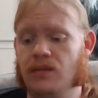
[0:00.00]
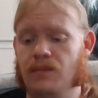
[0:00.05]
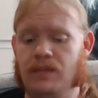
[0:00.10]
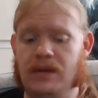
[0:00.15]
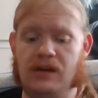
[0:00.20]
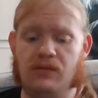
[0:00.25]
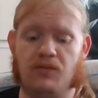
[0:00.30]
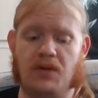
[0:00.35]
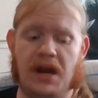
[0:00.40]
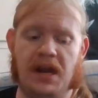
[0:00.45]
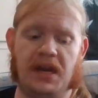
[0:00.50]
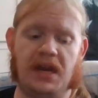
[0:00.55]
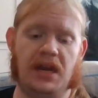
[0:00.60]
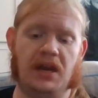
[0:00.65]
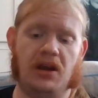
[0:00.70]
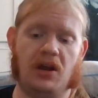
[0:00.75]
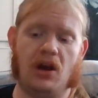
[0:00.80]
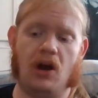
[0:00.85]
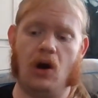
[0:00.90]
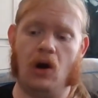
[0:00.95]
me
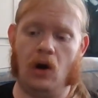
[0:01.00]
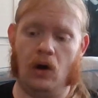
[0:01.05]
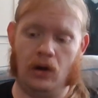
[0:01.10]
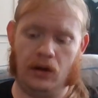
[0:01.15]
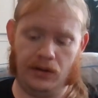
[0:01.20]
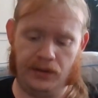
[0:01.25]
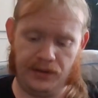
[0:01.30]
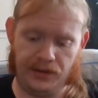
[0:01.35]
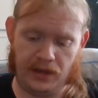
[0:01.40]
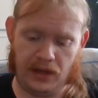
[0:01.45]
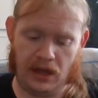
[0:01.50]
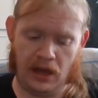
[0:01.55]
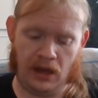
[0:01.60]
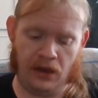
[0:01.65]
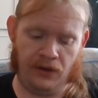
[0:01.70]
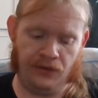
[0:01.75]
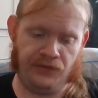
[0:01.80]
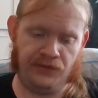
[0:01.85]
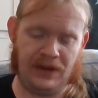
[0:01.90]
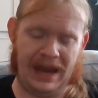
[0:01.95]
ranking all
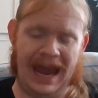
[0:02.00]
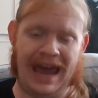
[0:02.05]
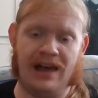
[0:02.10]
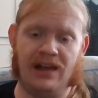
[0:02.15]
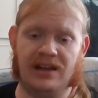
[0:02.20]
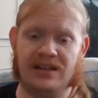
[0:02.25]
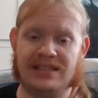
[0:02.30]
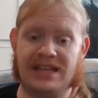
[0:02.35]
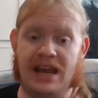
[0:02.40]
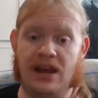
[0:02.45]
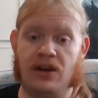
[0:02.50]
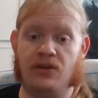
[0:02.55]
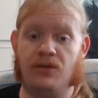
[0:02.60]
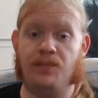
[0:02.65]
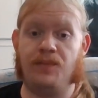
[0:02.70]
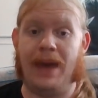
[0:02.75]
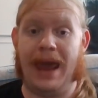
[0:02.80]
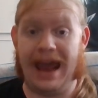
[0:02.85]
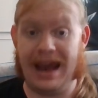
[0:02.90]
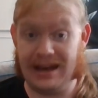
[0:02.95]
of
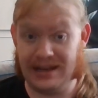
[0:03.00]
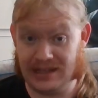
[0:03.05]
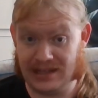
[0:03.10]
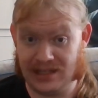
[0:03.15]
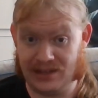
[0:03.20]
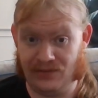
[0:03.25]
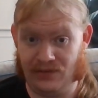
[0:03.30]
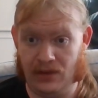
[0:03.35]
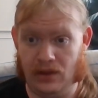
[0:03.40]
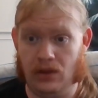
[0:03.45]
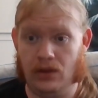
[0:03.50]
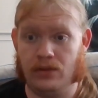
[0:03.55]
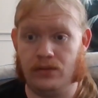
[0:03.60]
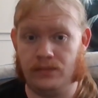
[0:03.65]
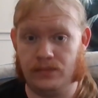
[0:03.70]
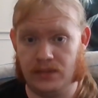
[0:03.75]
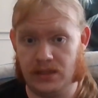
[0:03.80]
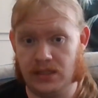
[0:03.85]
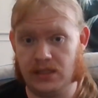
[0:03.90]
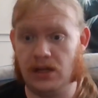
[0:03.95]
Alexander Payne's films.
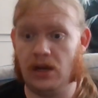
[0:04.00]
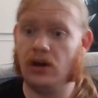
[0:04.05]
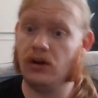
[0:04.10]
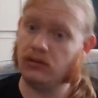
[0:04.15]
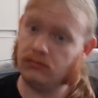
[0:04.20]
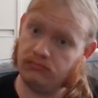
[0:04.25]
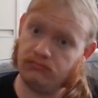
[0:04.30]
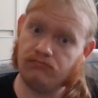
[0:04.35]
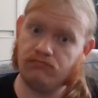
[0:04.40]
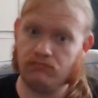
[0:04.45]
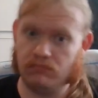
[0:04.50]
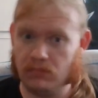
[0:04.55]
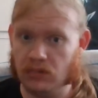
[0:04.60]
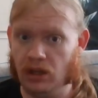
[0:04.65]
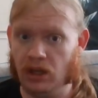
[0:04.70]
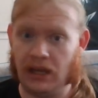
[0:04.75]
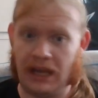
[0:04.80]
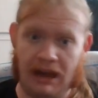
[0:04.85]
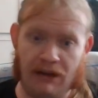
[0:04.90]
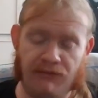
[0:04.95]
So
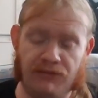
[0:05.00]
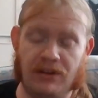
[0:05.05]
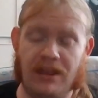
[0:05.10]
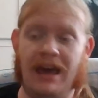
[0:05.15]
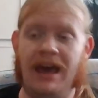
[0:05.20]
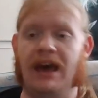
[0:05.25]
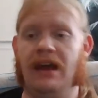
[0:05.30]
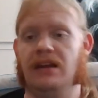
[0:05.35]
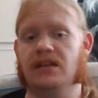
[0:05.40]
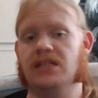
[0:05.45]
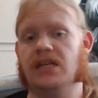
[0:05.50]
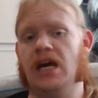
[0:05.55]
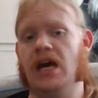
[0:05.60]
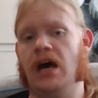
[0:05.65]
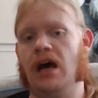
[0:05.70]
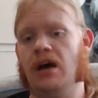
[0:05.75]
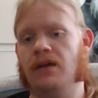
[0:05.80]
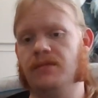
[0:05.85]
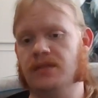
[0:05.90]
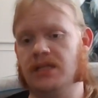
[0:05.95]
look out for that.
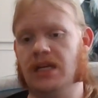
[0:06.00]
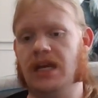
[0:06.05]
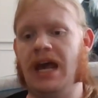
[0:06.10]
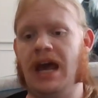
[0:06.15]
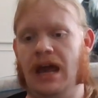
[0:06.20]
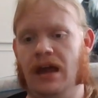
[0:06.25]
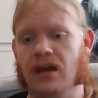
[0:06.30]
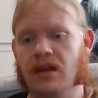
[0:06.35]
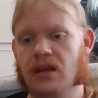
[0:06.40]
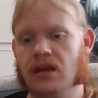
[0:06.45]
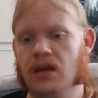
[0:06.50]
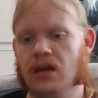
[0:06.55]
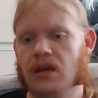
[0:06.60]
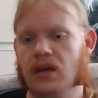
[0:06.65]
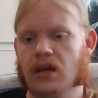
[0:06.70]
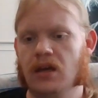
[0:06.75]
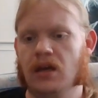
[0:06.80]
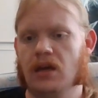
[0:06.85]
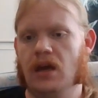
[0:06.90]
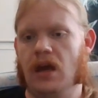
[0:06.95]
So yeah.
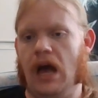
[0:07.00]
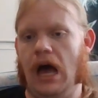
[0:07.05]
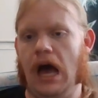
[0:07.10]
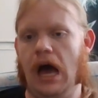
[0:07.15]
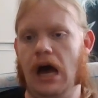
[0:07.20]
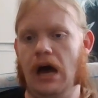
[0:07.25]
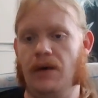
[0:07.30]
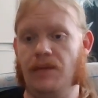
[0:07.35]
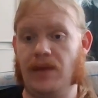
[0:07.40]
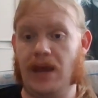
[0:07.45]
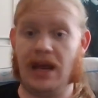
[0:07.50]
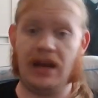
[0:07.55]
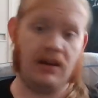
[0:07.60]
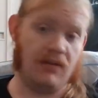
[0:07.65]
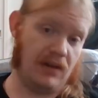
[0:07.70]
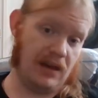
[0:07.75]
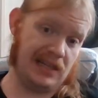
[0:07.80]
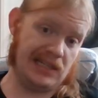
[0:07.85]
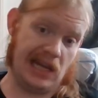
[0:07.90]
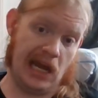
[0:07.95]

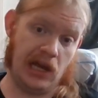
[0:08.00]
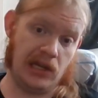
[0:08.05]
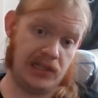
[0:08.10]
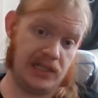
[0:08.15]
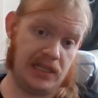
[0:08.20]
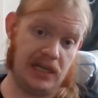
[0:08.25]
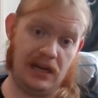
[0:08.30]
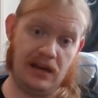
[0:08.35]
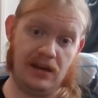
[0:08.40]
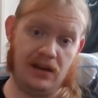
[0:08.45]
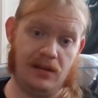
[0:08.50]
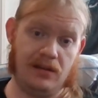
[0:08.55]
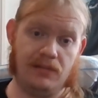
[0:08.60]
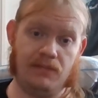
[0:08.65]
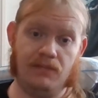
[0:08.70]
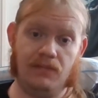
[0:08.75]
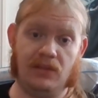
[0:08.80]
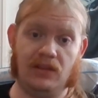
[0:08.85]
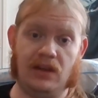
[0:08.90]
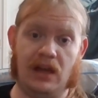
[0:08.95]
Anyways, I'll see you.
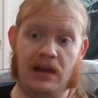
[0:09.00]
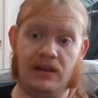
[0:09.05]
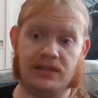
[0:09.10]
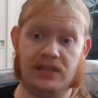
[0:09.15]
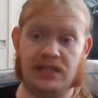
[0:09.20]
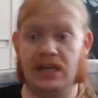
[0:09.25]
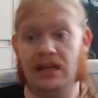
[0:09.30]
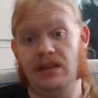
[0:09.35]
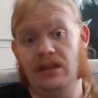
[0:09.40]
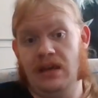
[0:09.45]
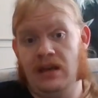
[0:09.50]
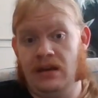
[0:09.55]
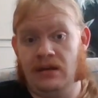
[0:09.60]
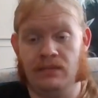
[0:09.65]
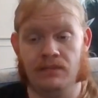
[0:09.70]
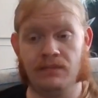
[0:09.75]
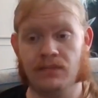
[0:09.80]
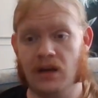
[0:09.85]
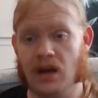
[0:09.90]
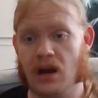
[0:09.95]
I'll see you
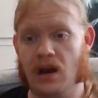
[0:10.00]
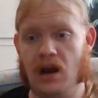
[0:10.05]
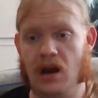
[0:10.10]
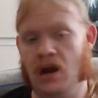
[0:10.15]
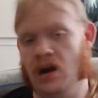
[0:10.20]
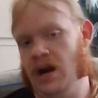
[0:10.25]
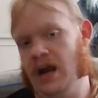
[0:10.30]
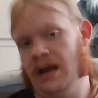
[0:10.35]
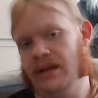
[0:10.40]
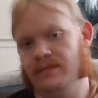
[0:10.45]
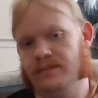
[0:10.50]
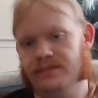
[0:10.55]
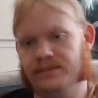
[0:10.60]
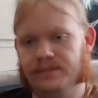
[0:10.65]
then. All right.